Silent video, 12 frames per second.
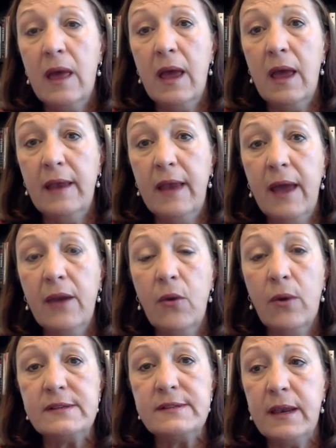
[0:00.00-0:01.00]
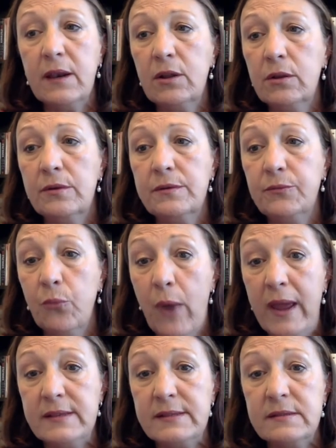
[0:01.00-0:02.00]
and categories that include
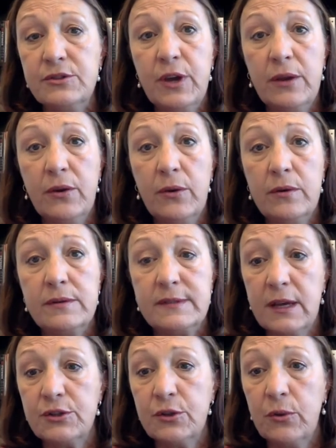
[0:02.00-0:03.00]
race, gender, sexual